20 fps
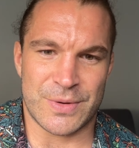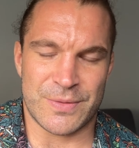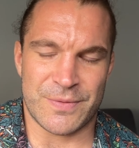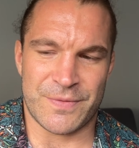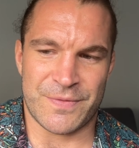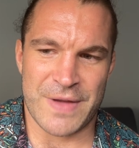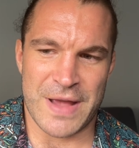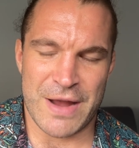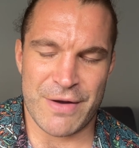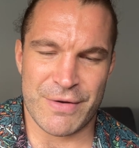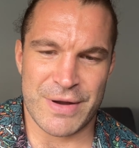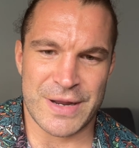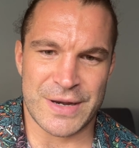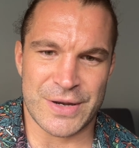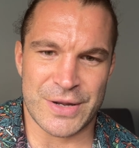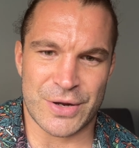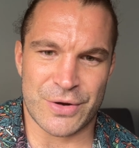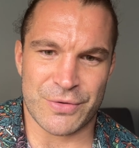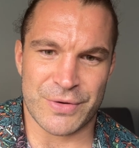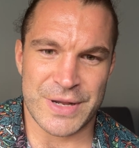varying
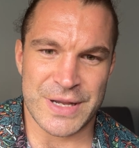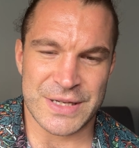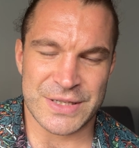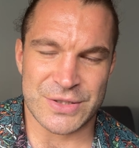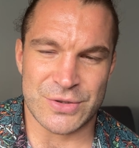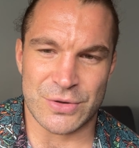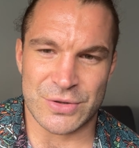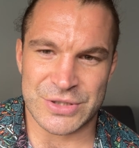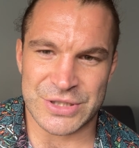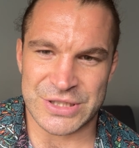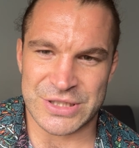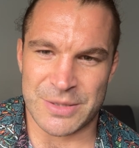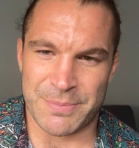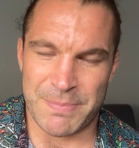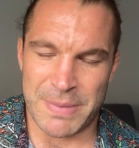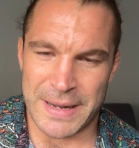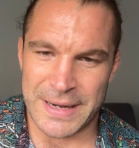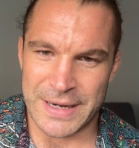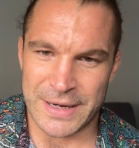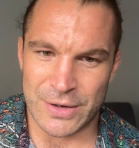degrees, not just
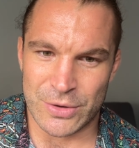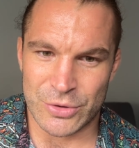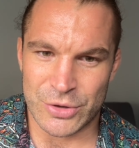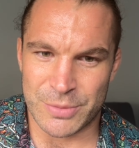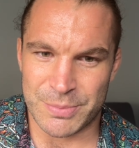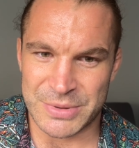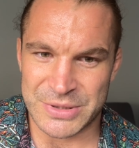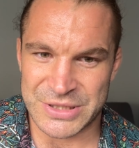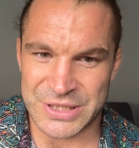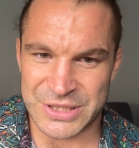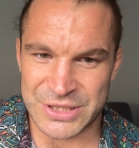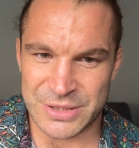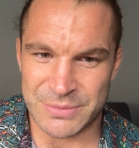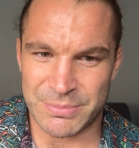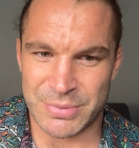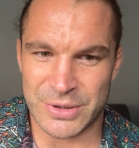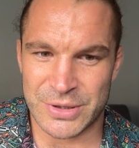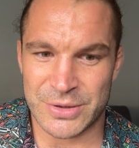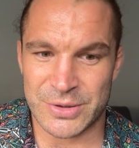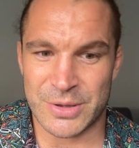depending on the position,
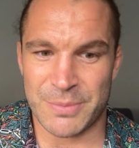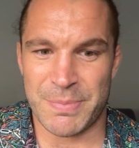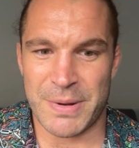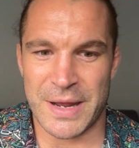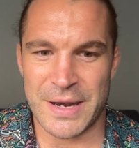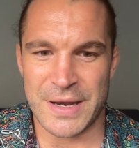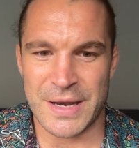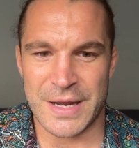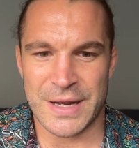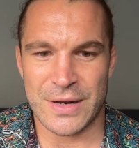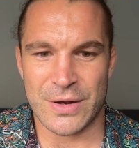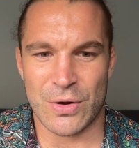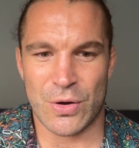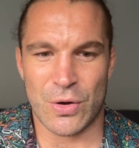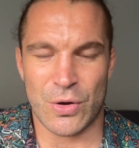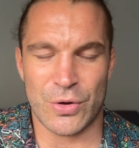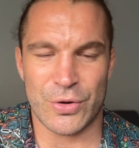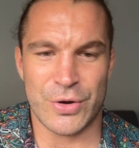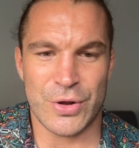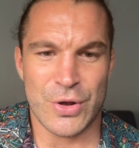but depending
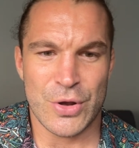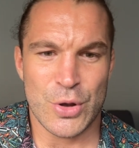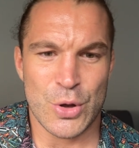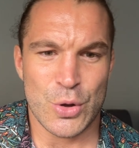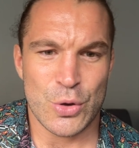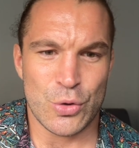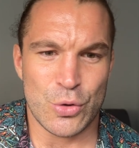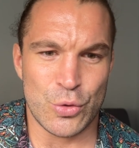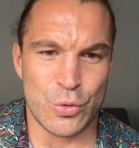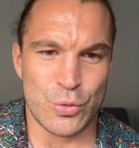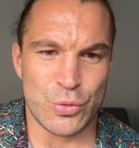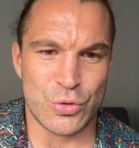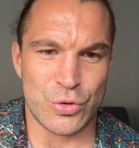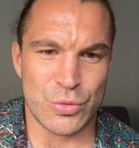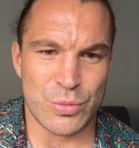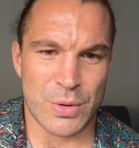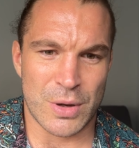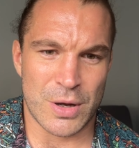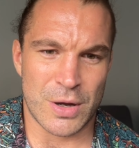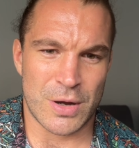on who
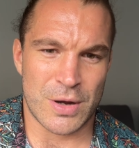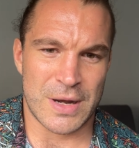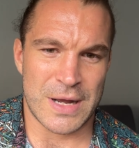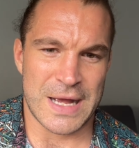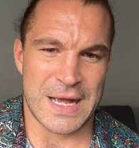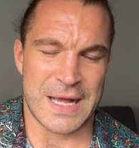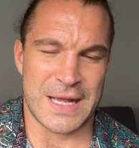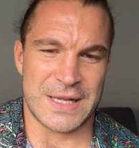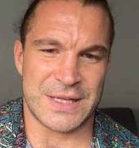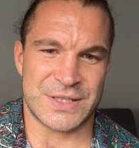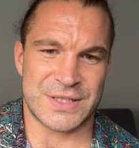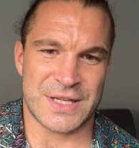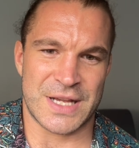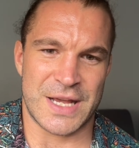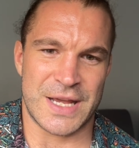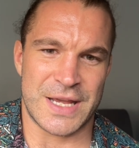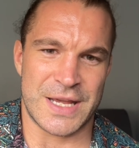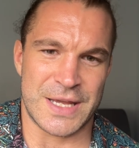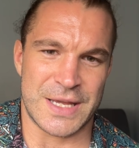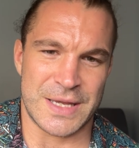you are as
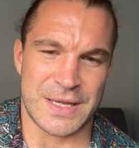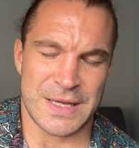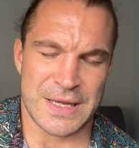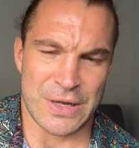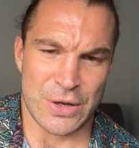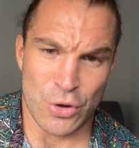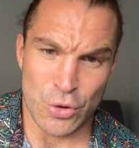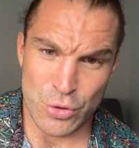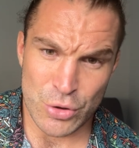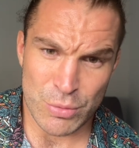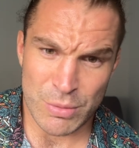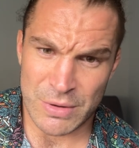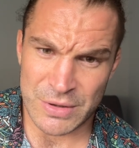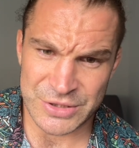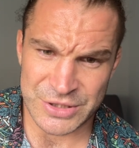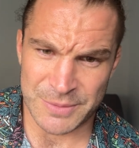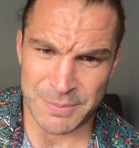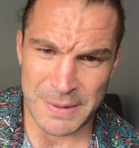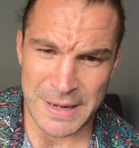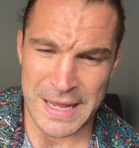a
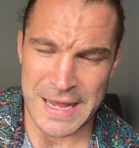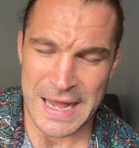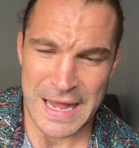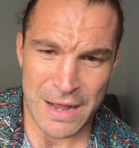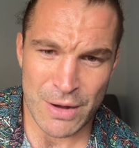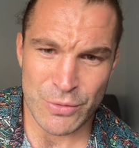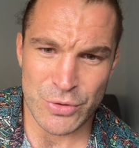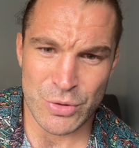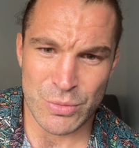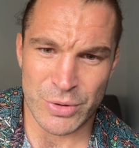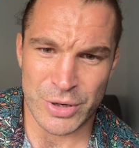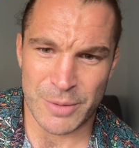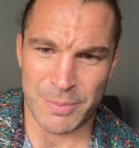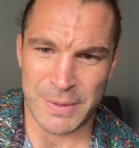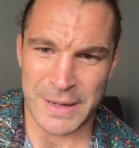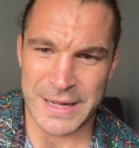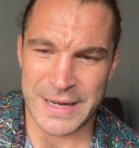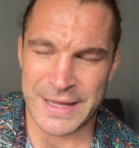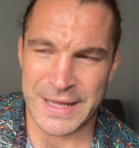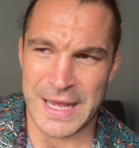player, how you want to
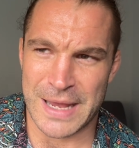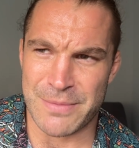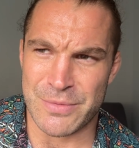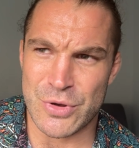play the game.